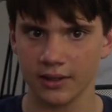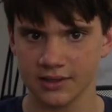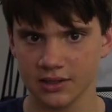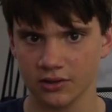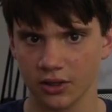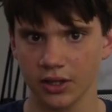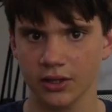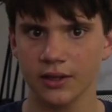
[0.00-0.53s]

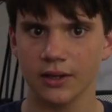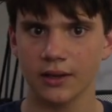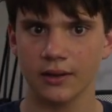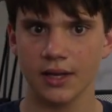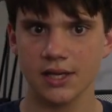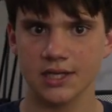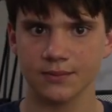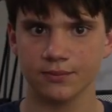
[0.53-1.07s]
0,
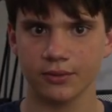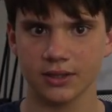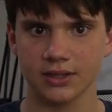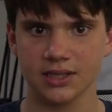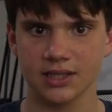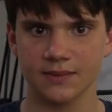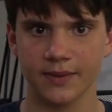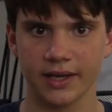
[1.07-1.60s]
it just prints
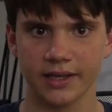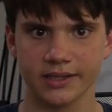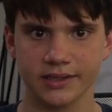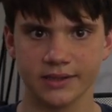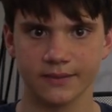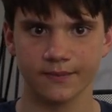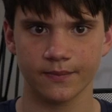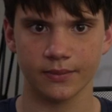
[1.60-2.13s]
a
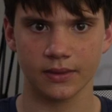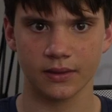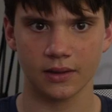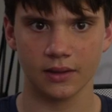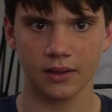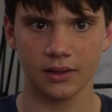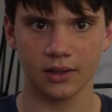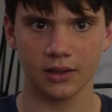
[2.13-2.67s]
space.
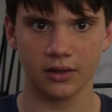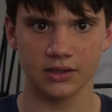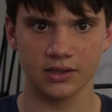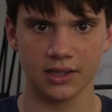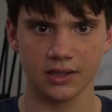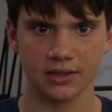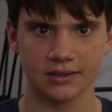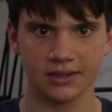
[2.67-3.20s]
And then it goes
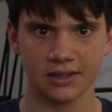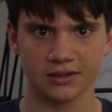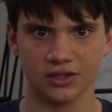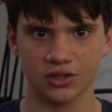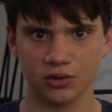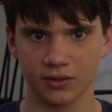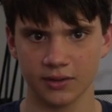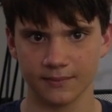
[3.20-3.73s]
ahead and says
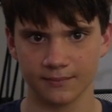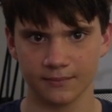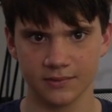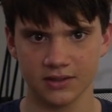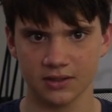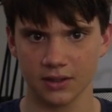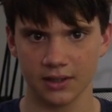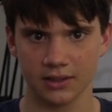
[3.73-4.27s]
string
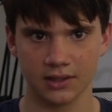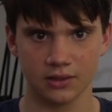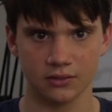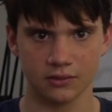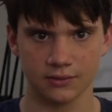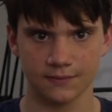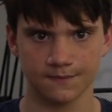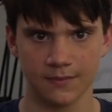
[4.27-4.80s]
select
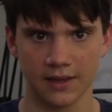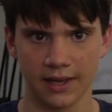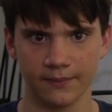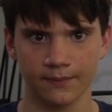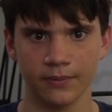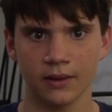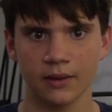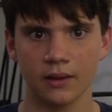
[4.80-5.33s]
equals that.
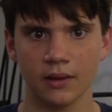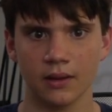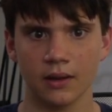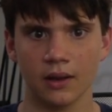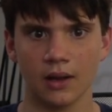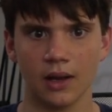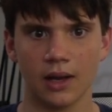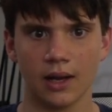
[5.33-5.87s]

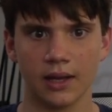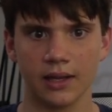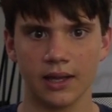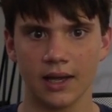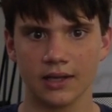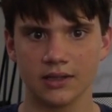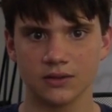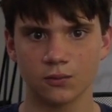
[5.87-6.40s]

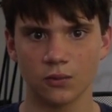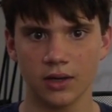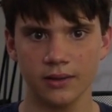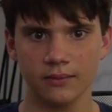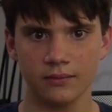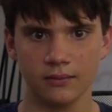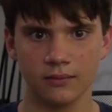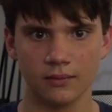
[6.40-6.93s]
Case
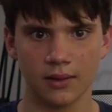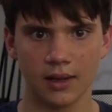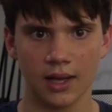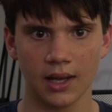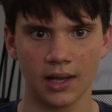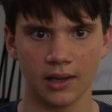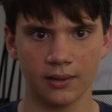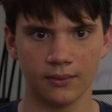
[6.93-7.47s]
1,
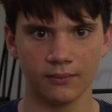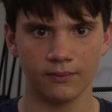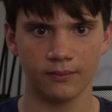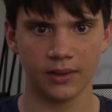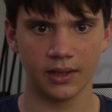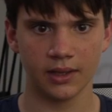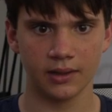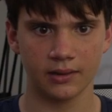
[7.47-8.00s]
A,
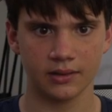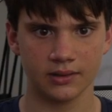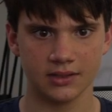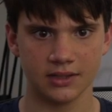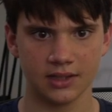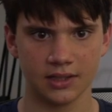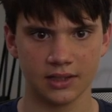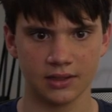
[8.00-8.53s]
B,
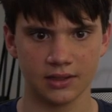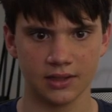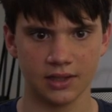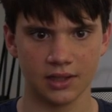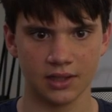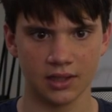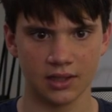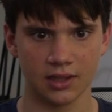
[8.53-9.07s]
C,
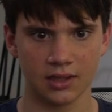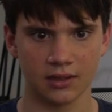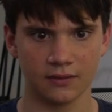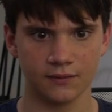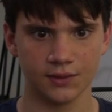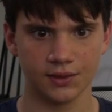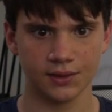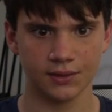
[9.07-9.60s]
D, E,
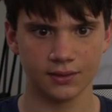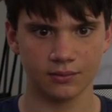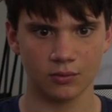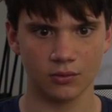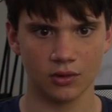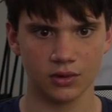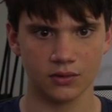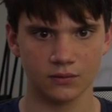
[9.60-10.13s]
F, G, it
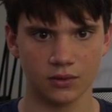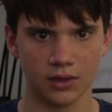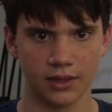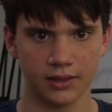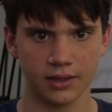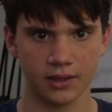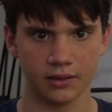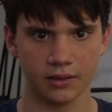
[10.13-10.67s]
goes right
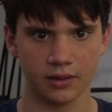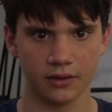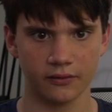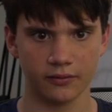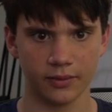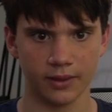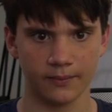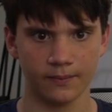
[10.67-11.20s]
down to the
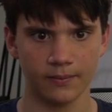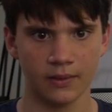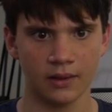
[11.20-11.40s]
alphabet.